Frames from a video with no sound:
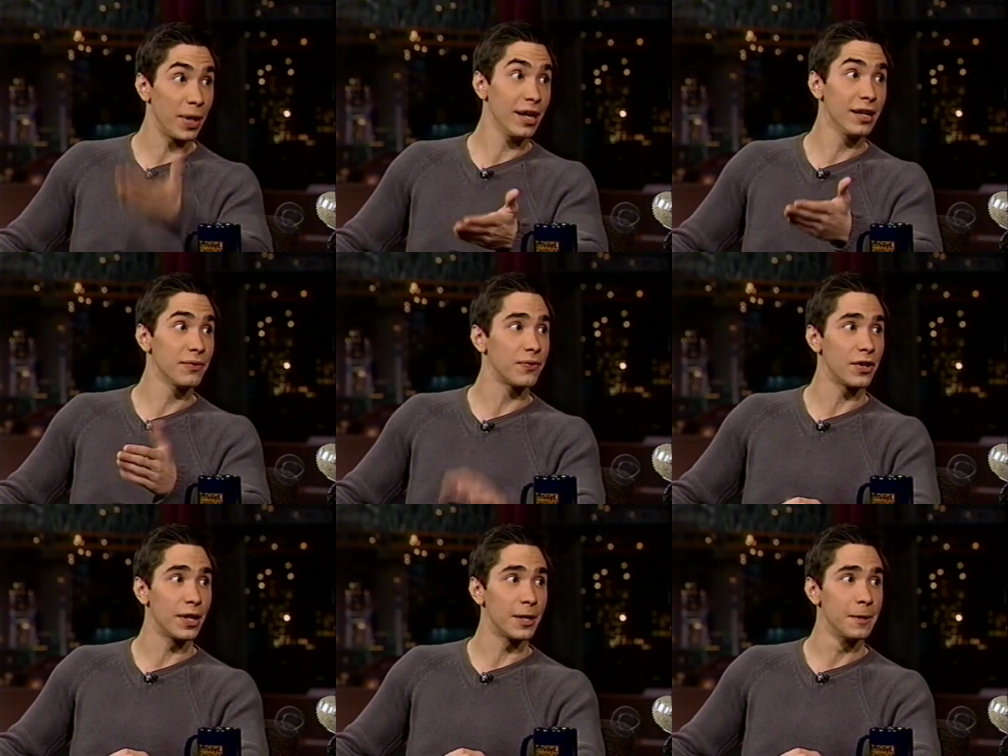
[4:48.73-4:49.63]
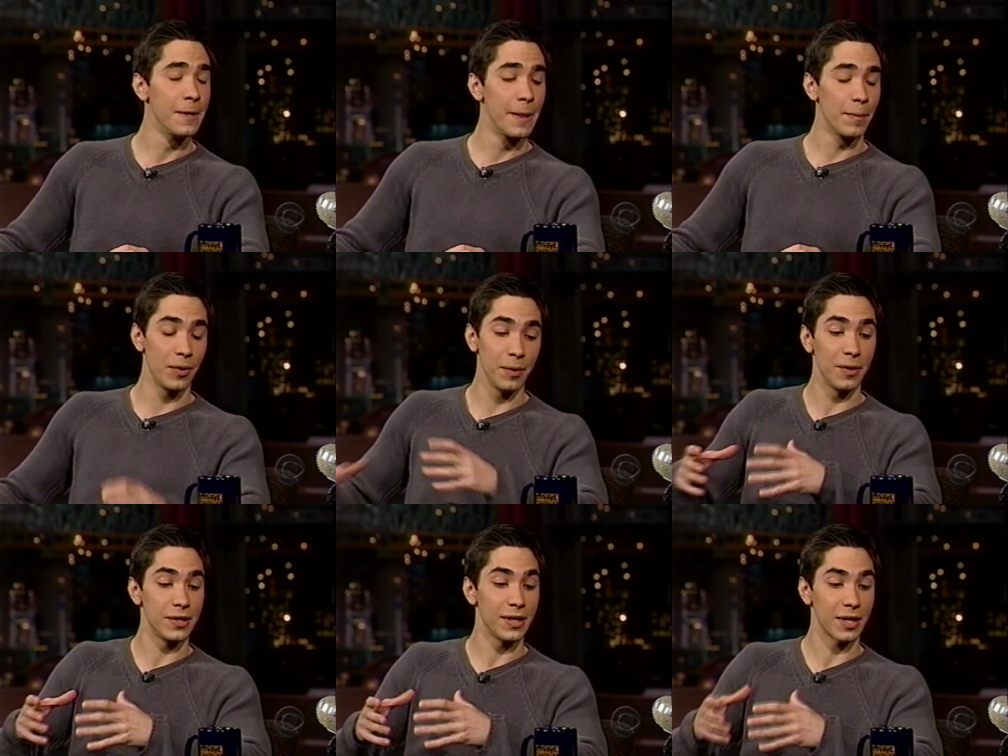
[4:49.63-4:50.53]
paying for a pretty
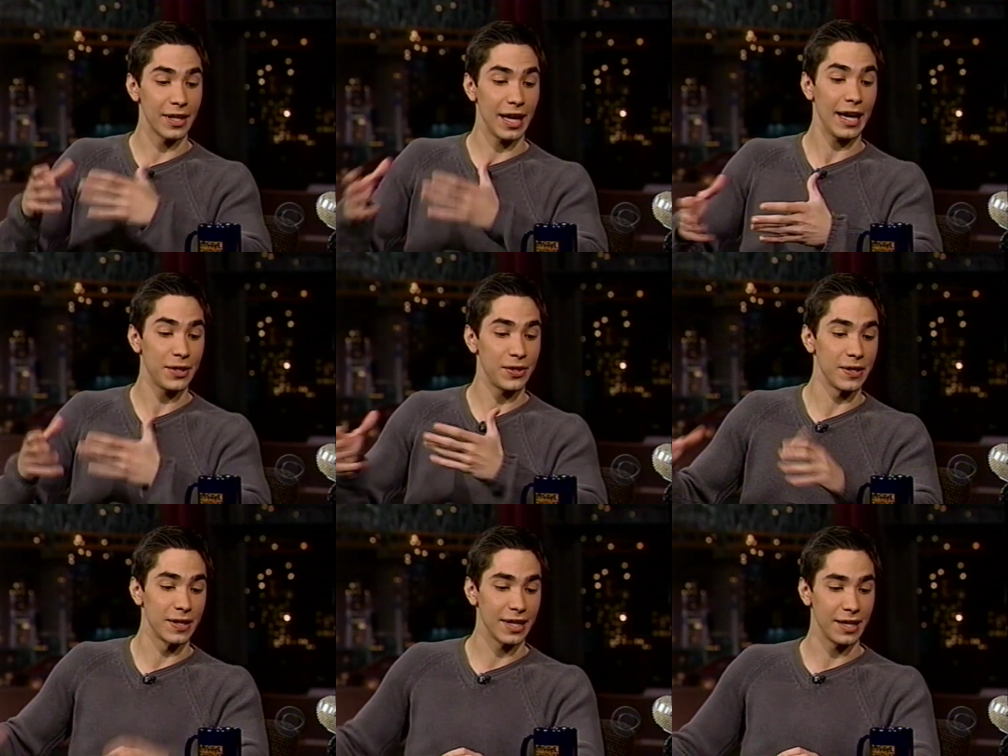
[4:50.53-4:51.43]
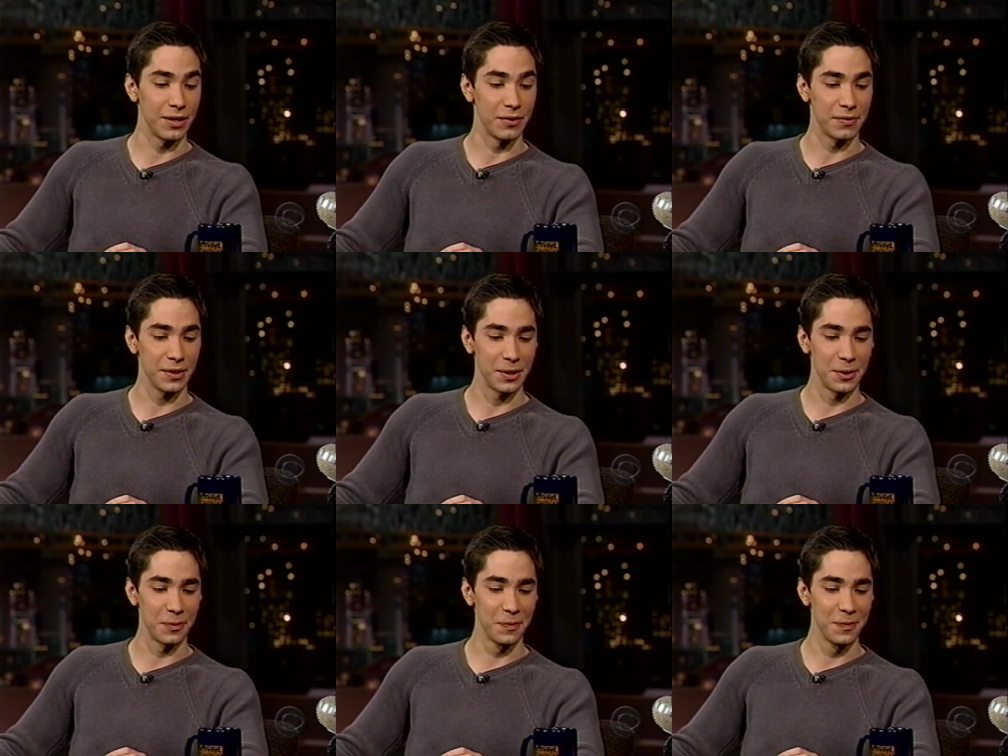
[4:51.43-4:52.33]
much like an ashen kind of
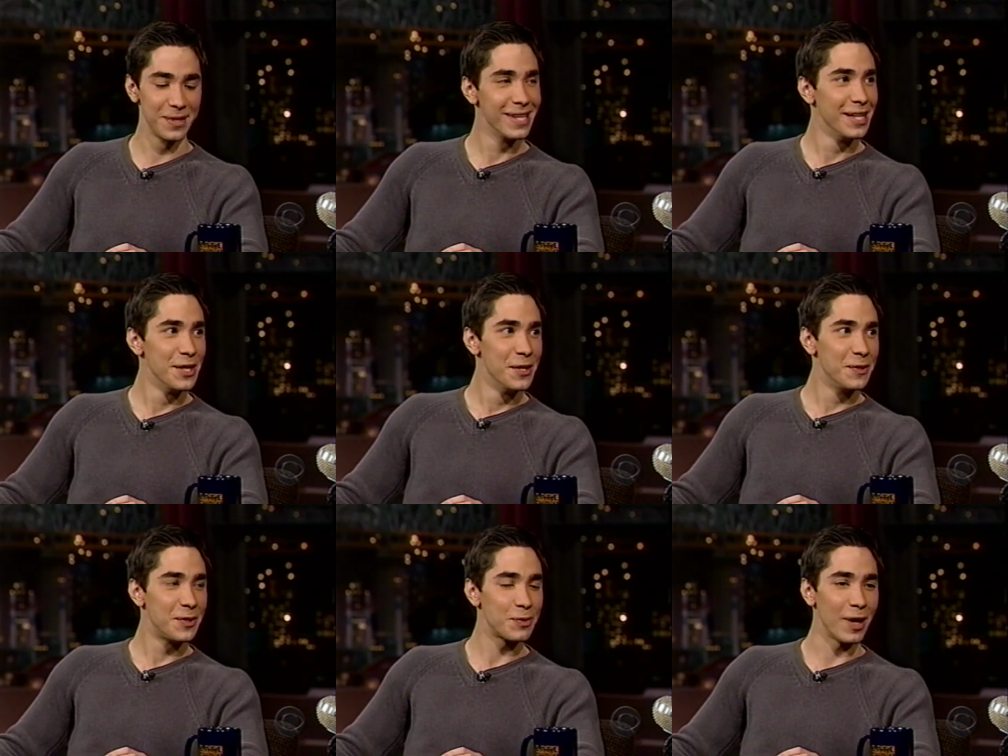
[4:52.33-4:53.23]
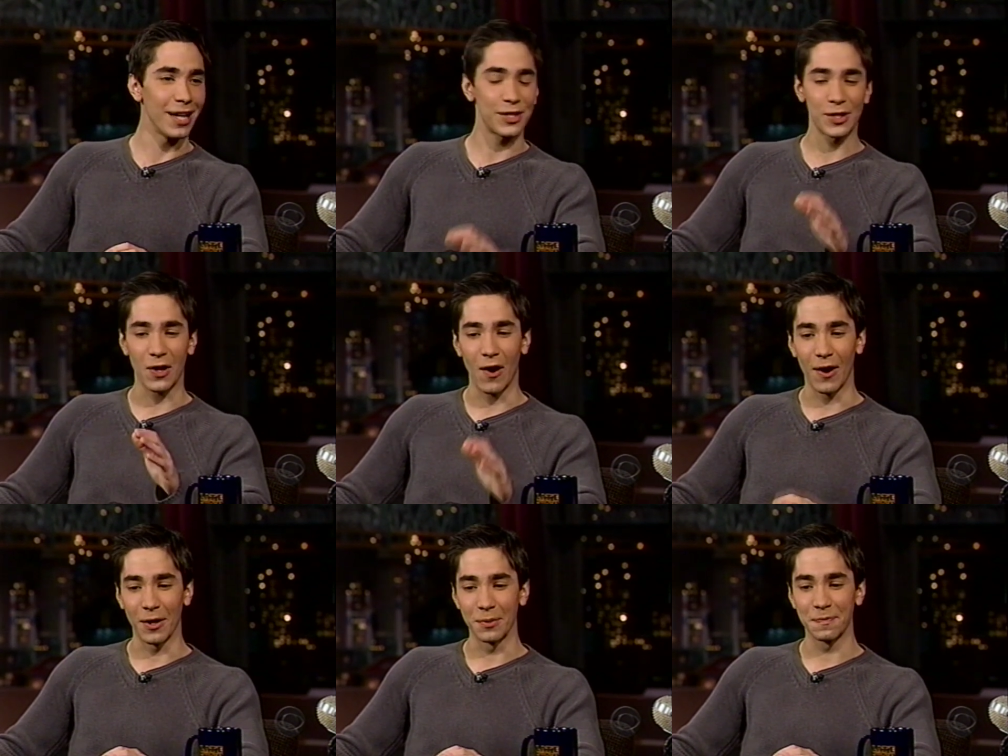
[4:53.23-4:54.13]
little smashed
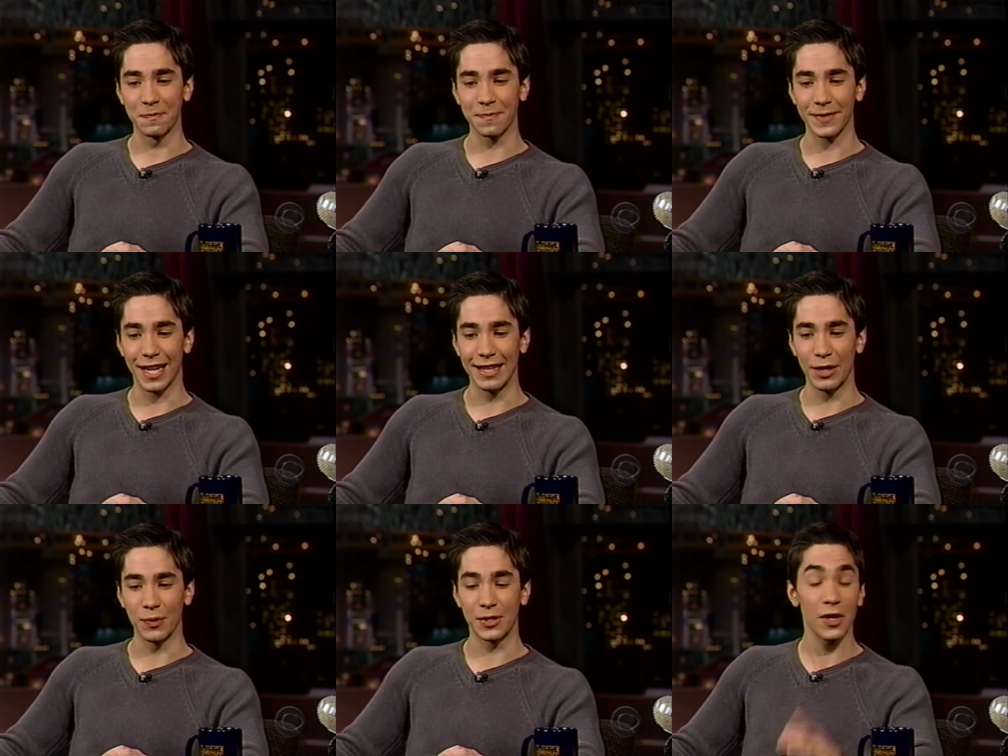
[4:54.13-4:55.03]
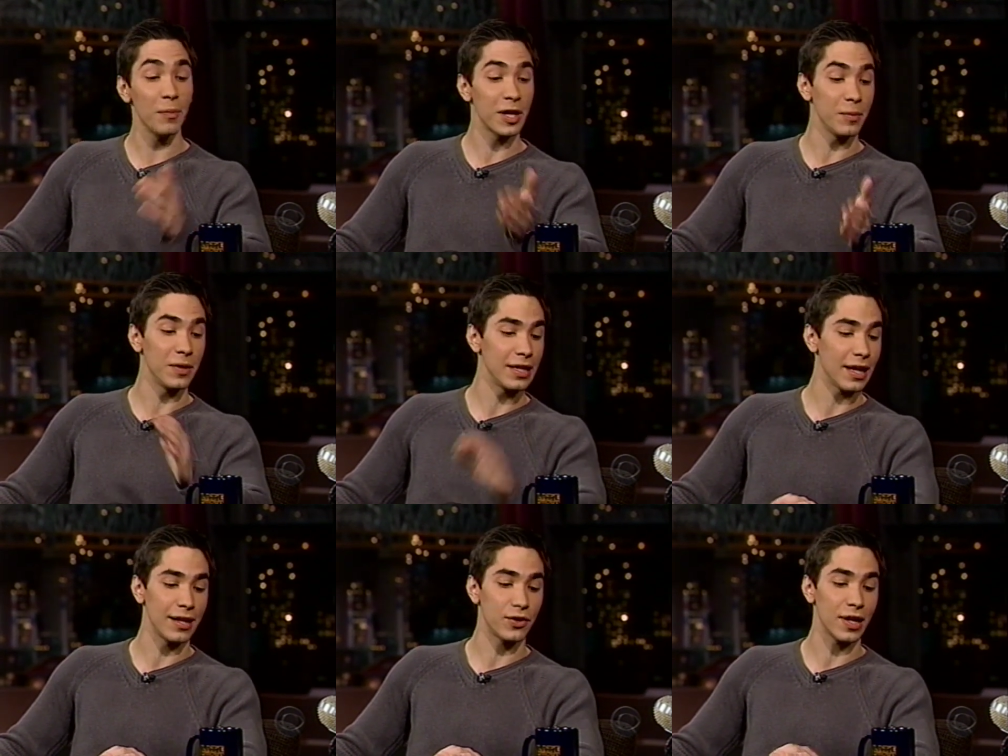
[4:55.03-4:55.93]
car. Uh -huh. And they were still making me,
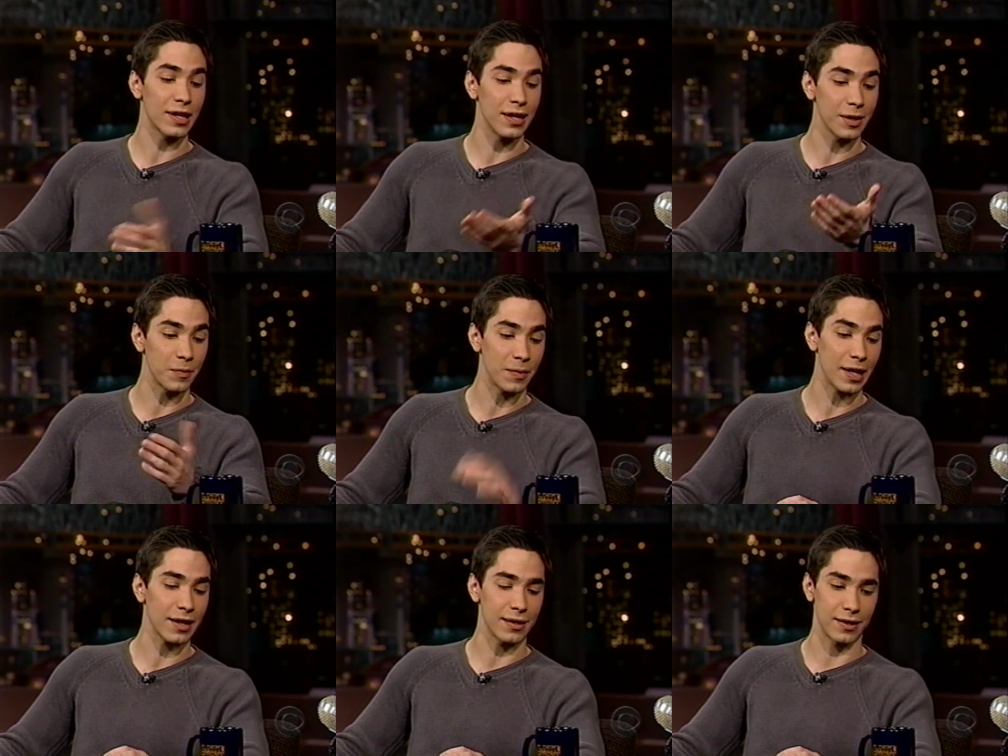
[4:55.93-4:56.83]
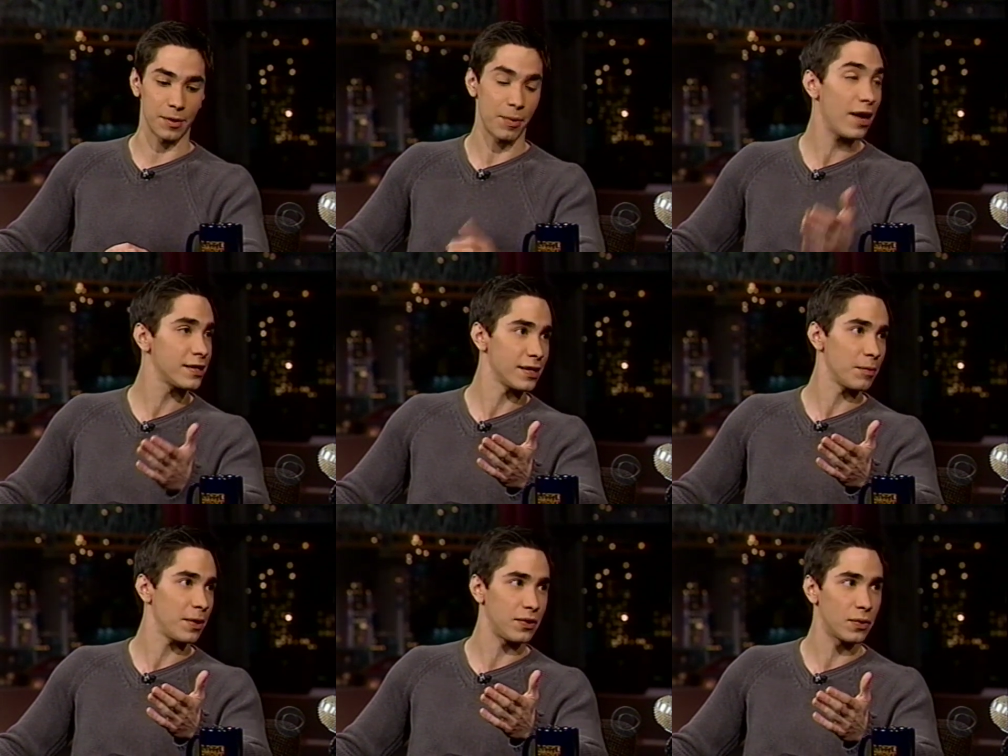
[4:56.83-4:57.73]
I tried to collect back the deposit. I
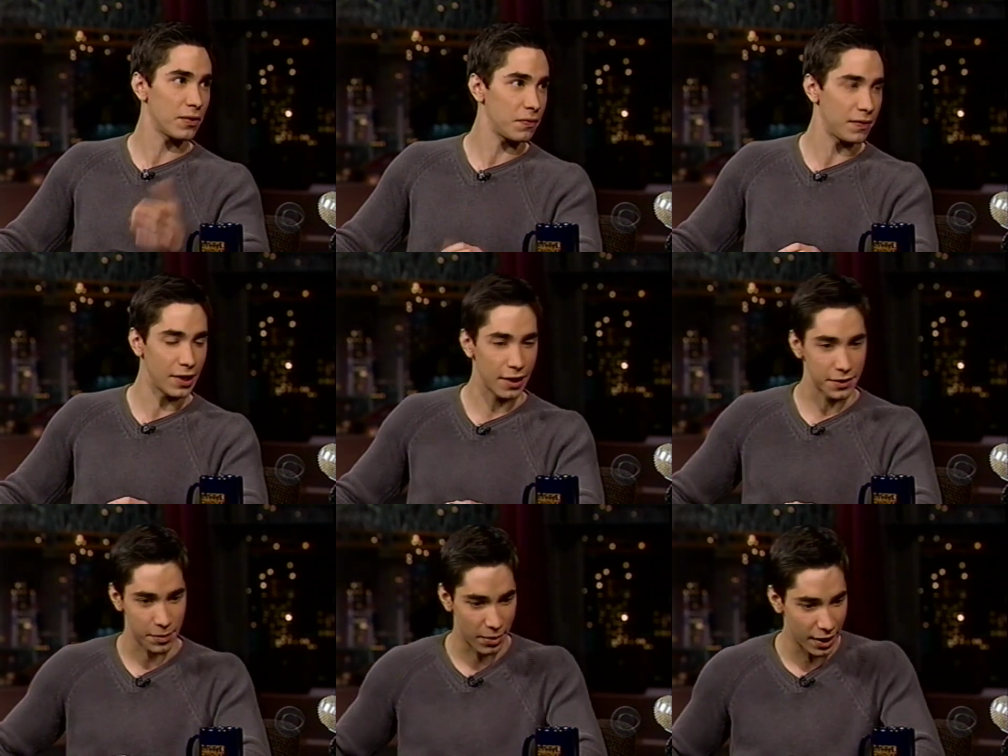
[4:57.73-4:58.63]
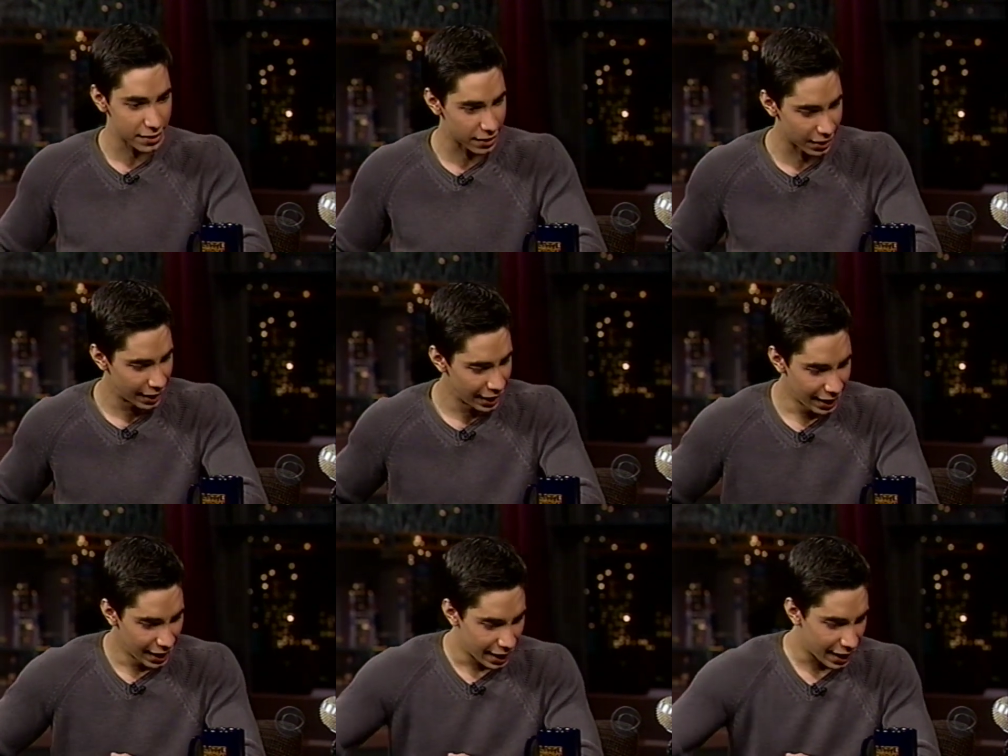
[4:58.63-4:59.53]
paid $250 deposit. And,
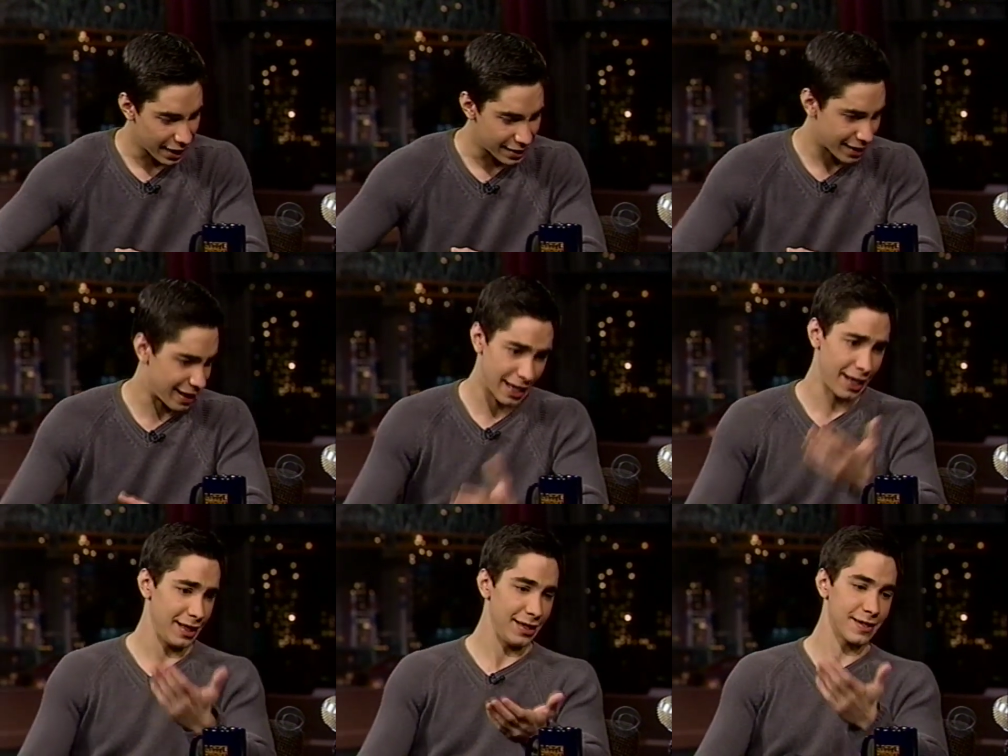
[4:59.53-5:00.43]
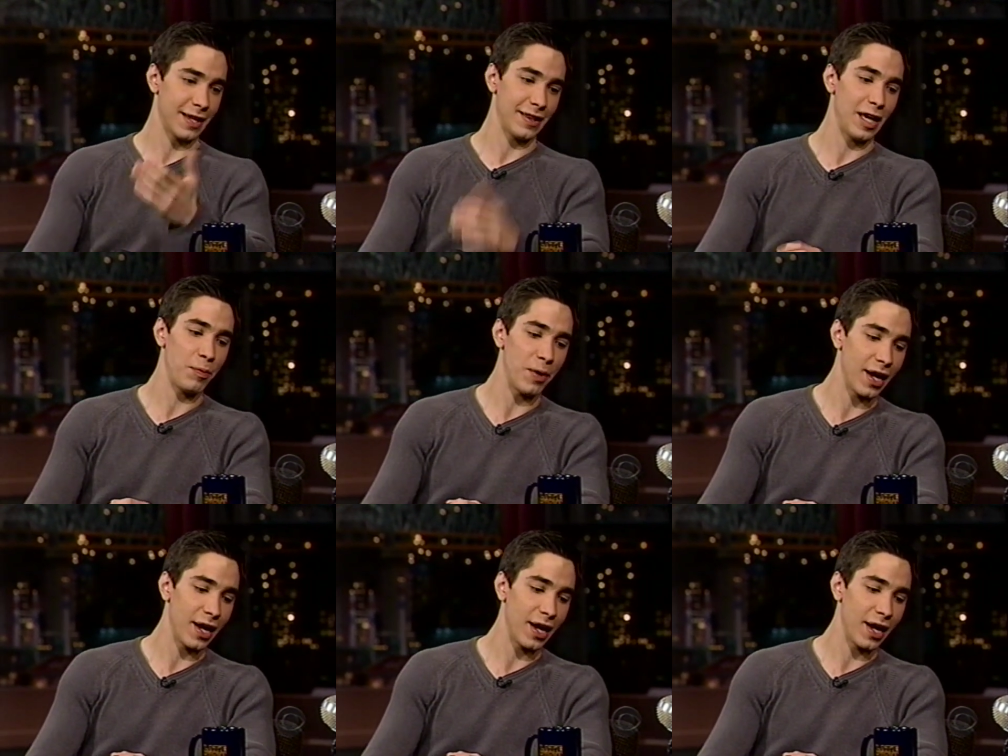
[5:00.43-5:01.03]
and I said, can I at least get that